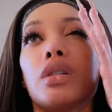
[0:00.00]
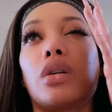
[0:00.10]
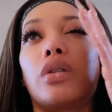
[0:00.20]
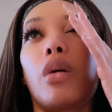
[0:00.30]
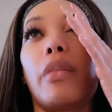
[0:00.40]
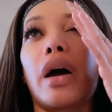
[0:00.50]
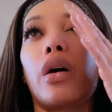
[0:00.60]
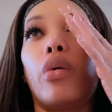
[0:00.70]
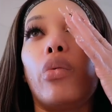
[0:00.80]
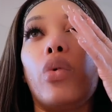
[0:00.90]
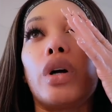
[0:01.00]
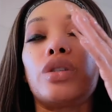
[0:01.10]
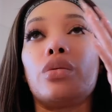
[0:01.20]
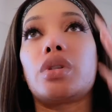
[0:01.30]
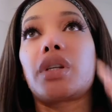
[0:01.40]
So no matter
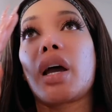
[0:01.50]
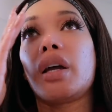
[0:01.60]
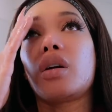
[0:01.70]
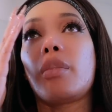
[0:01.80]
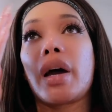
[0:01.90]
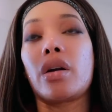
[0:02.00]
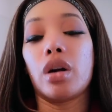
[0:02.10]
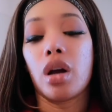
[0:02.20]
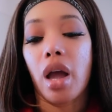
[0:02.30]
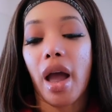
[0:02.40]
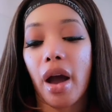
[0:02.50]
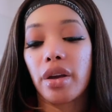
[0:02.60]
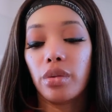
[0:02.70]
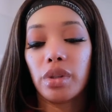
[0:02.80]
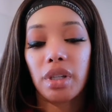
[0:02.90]
what you say, no matter how
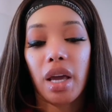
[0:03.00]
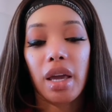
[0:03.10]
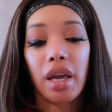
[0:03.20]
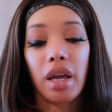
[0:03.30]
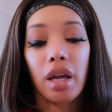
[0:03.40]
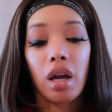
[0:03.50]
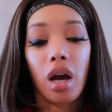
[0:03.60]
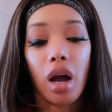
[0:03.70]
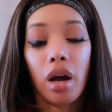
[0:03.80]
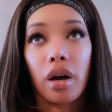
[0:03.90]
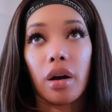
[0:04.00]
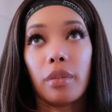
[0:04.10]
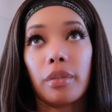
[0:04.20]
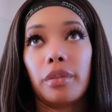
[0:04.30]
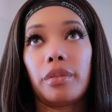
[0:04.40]
you say it,
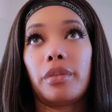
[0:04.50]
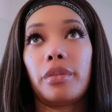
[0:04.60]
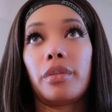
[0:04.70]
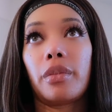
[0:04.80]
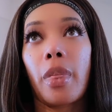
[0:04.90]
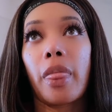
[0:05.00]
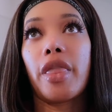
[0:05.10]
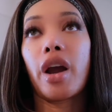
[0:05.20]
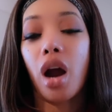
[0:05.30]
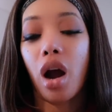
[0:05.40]
um, their